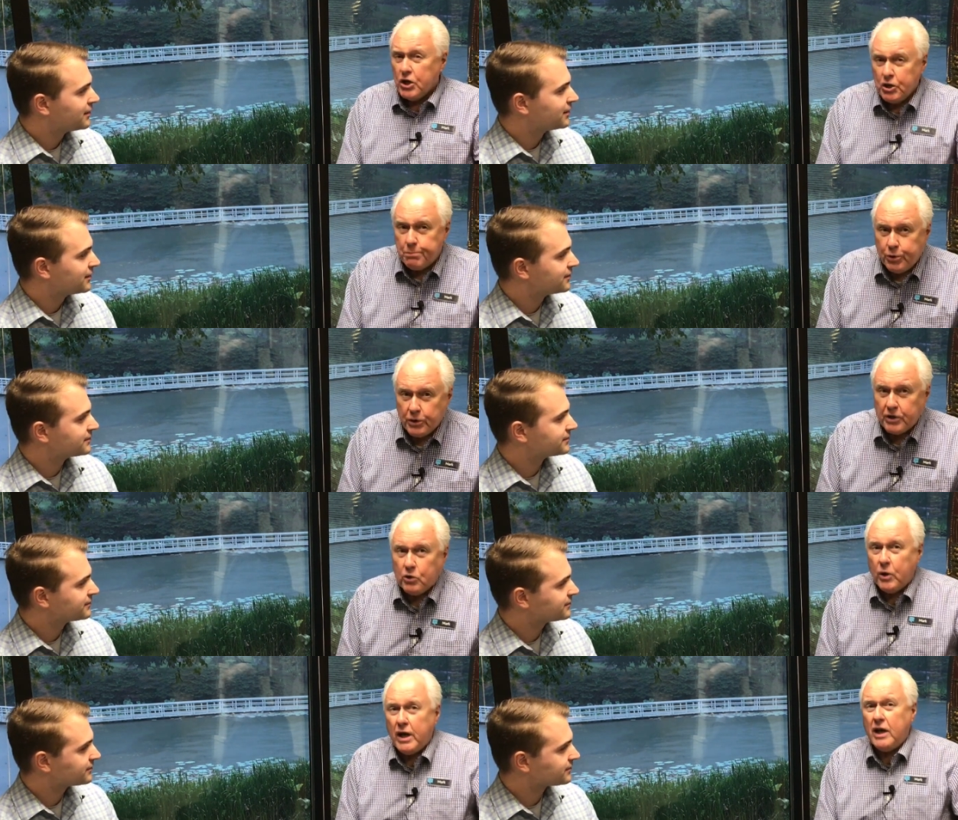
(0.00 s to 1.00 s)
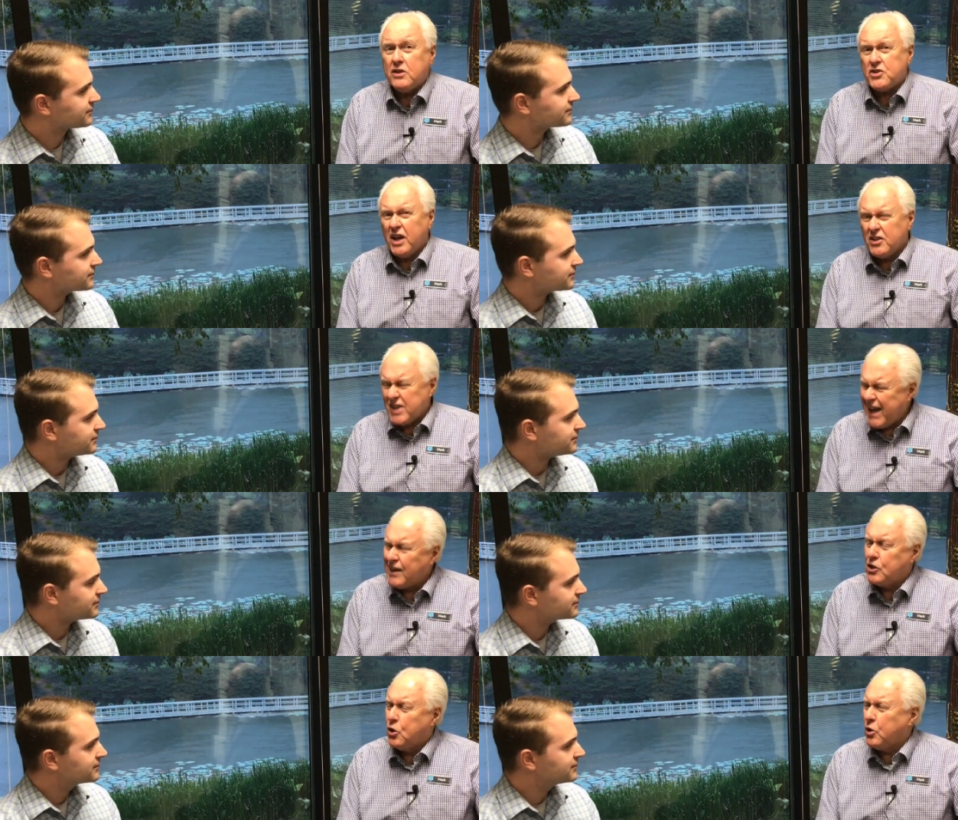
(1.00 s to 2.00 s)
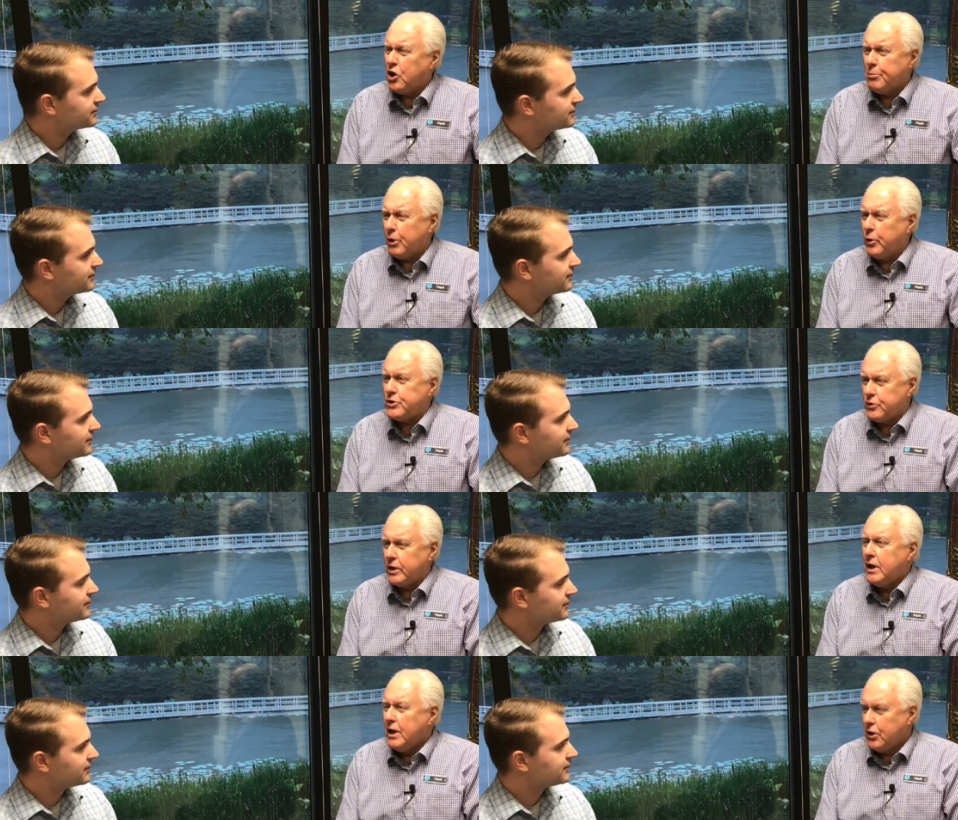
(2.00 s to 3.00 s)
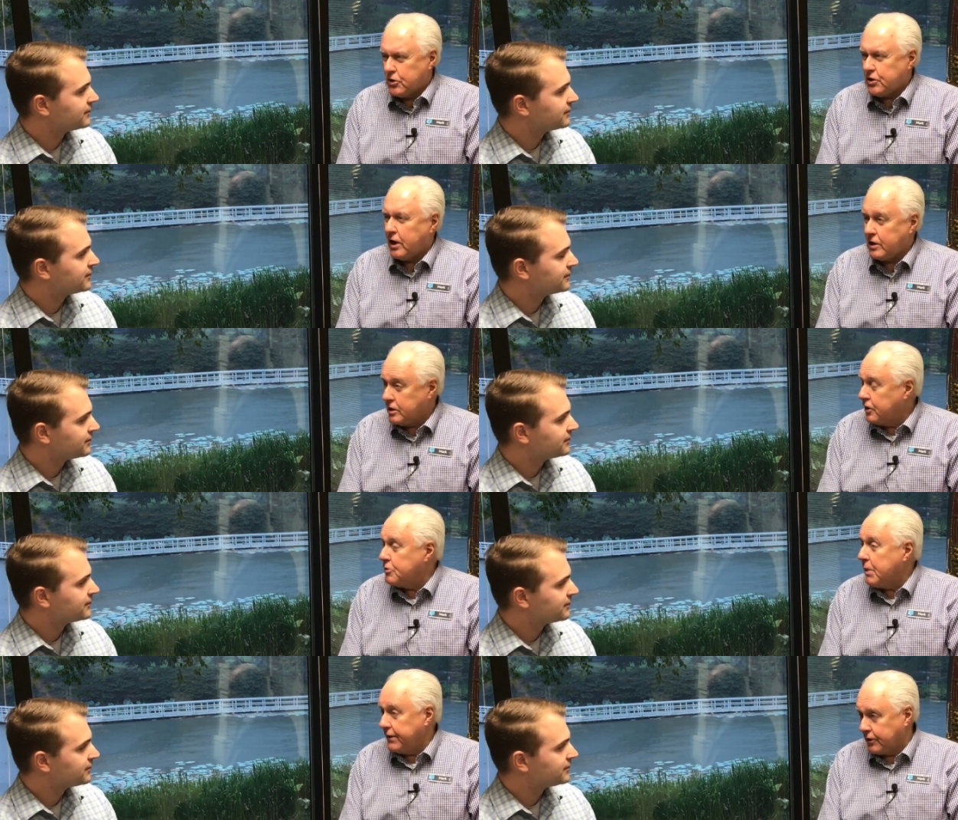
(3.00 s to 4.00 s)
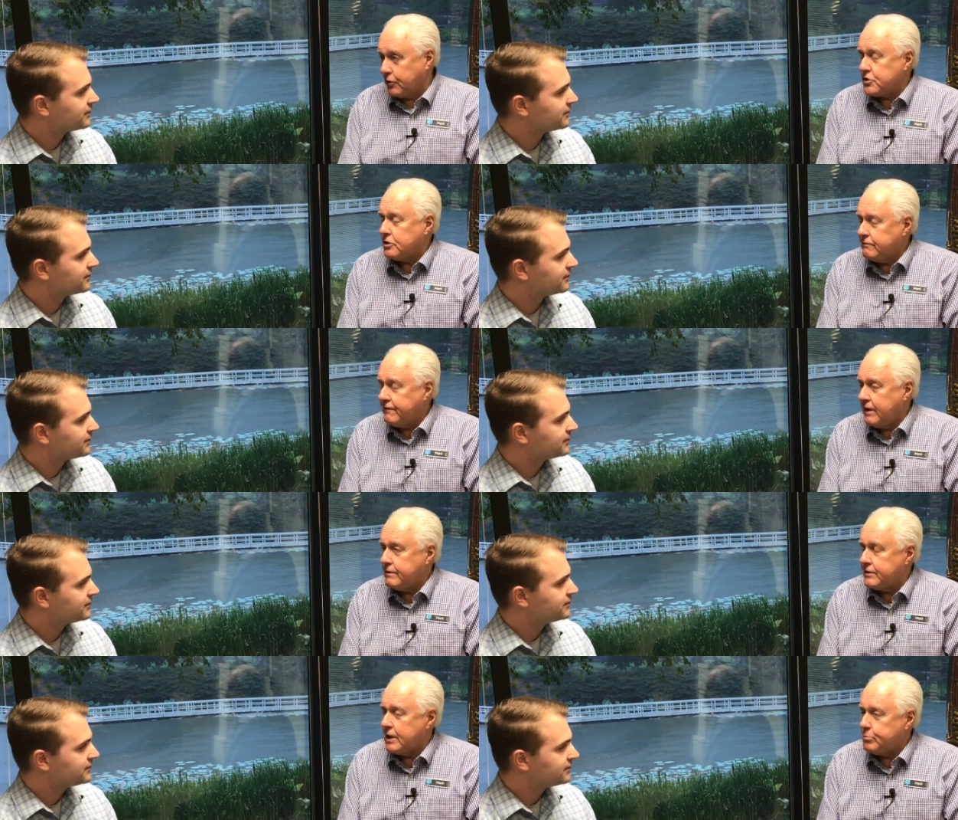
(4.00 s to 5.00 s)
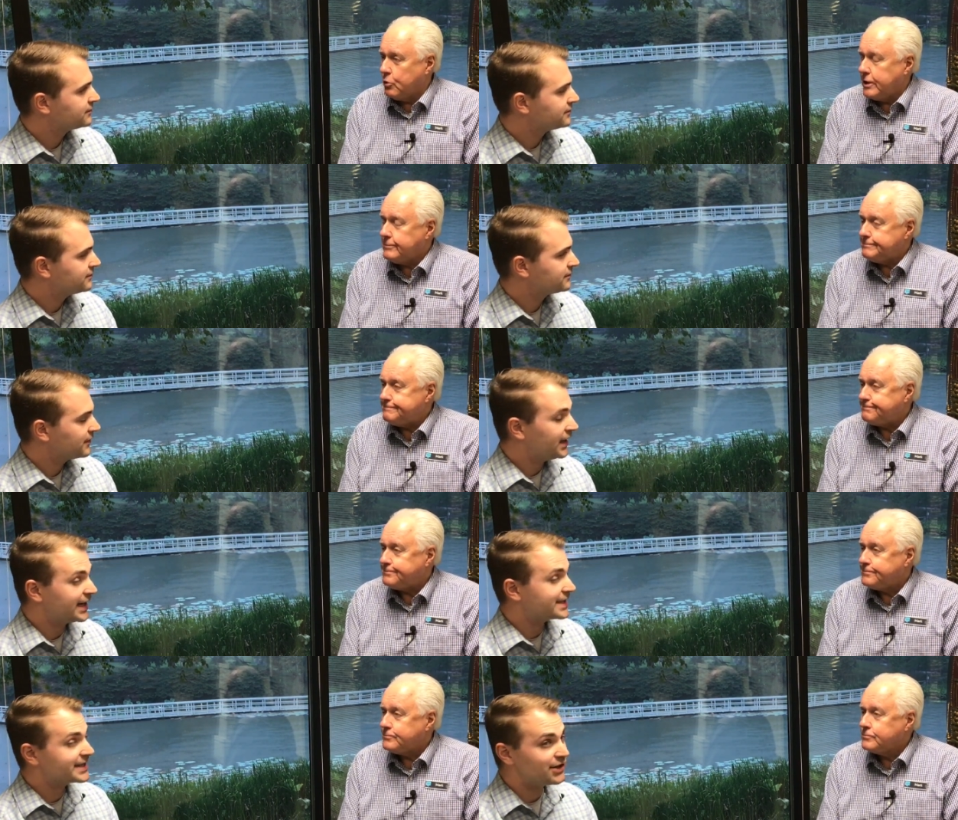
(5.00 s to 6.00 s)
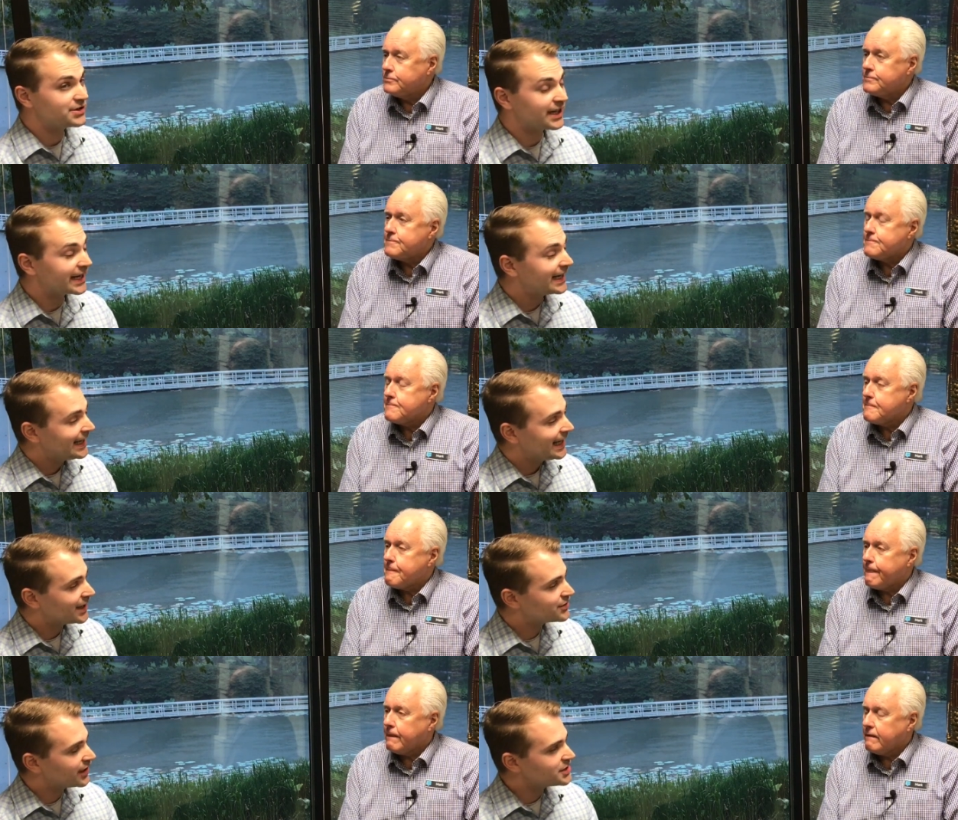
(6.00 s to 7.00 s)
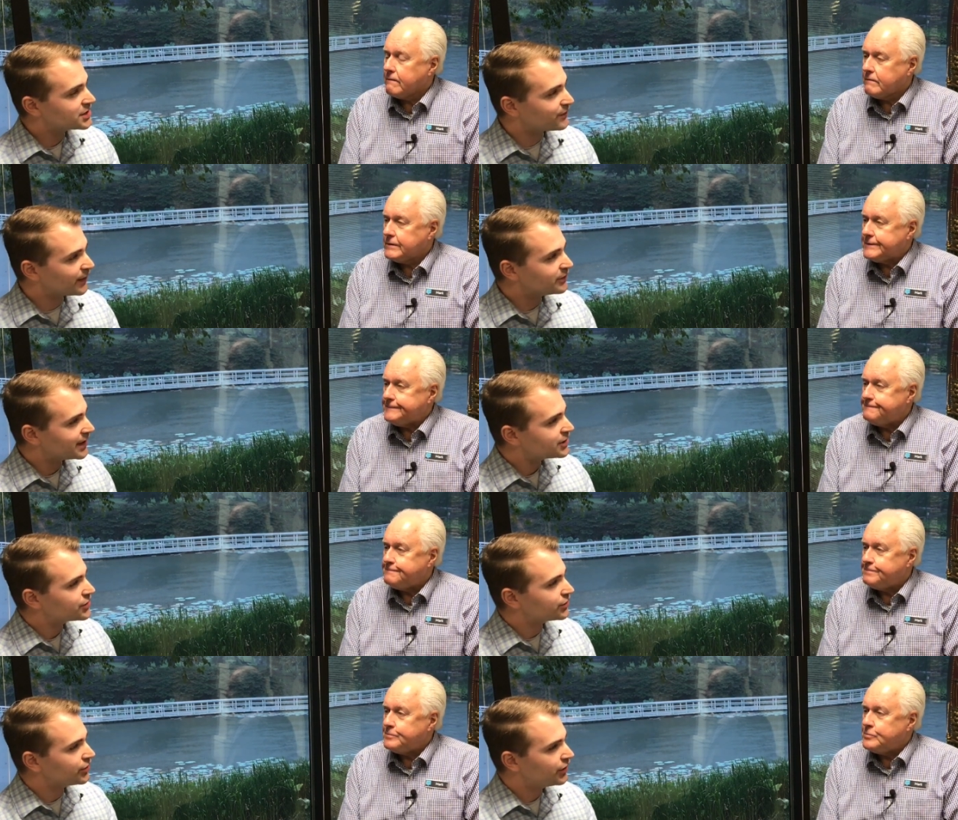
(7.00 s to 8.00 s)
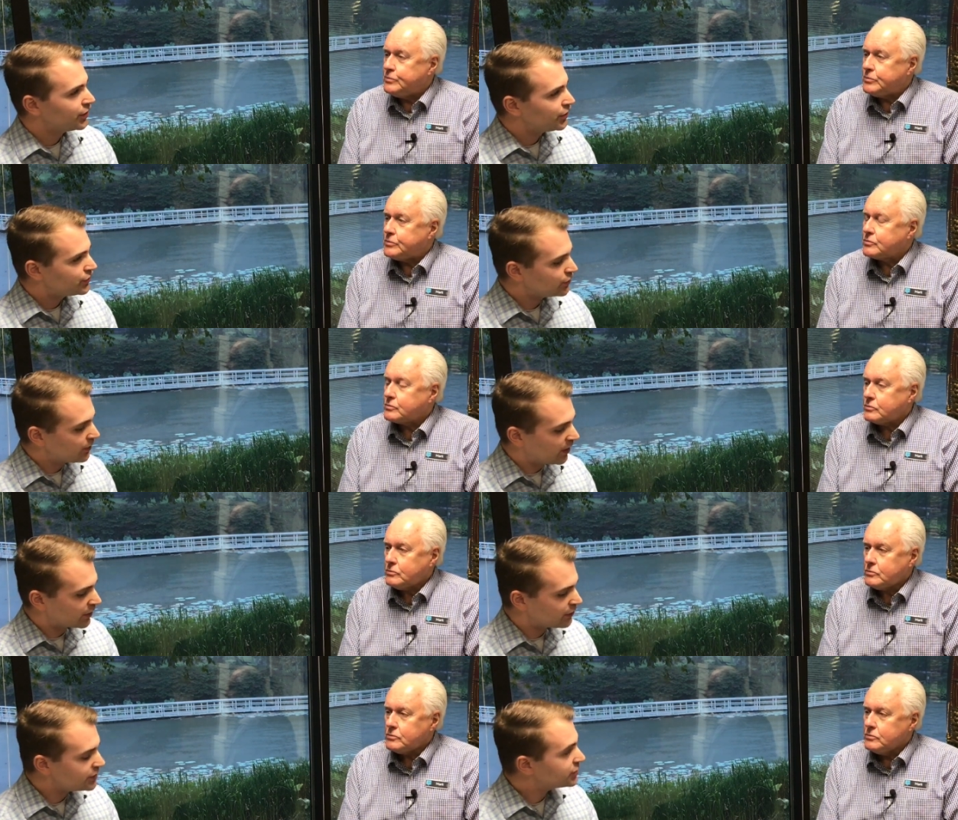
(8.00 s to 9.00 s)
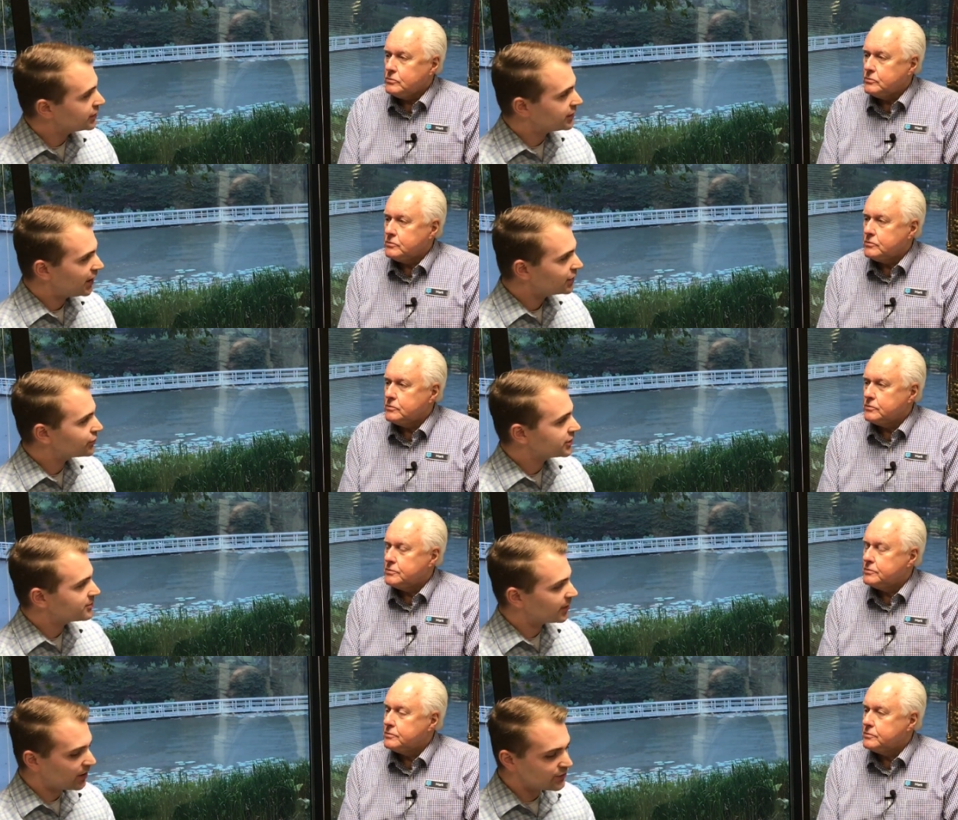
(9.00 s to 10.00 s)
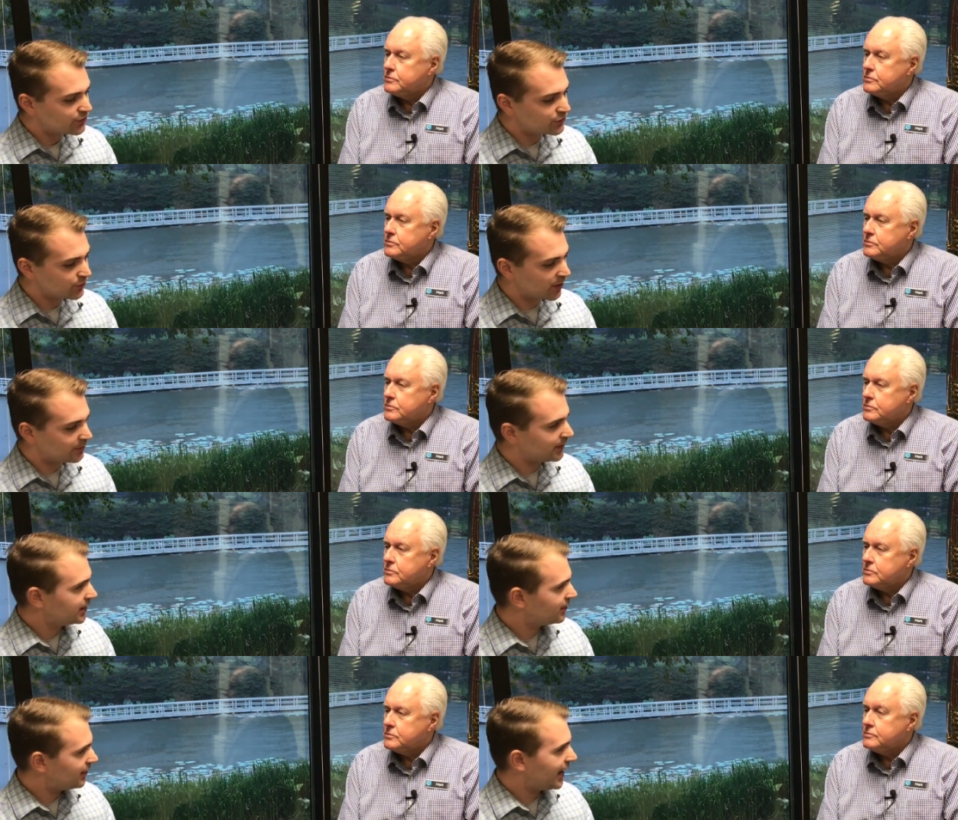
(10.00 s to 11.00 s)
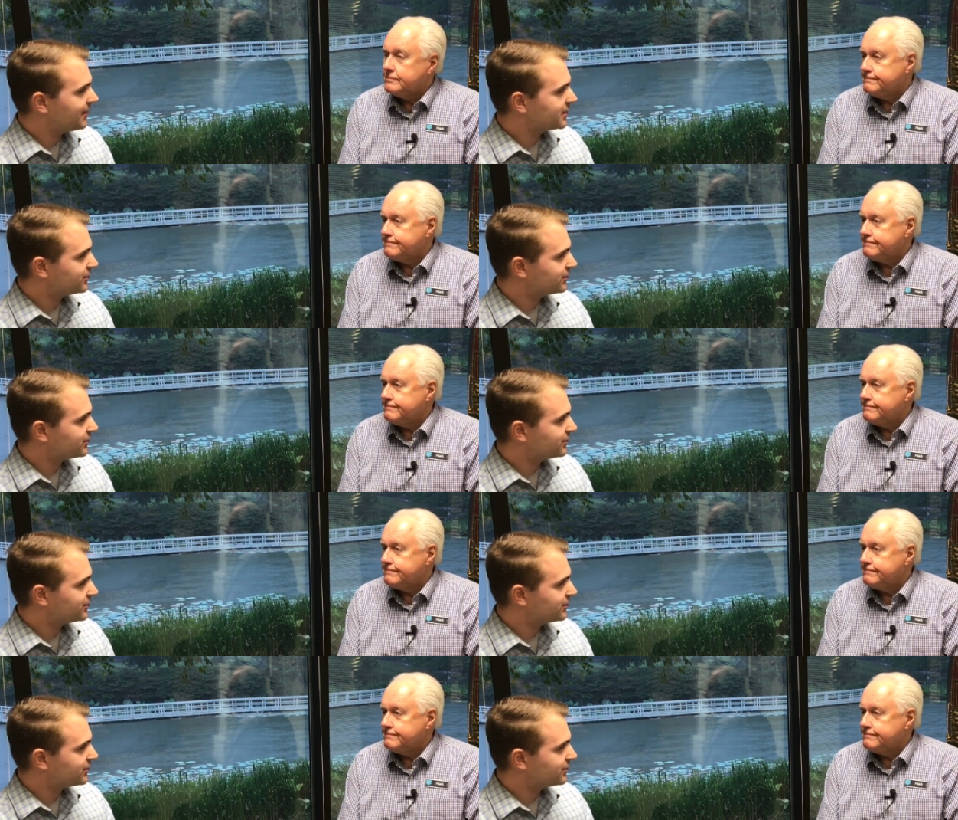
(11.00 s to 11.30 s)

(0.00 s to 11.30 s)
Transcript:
Speaker 1: You, you put it away and say it's allegory or poetry, you're starting to undermine the Christian faith at that point.
Speaker 2: Yeah, and it sounds like it's not just foundational to our Christian doctrines, but also to our political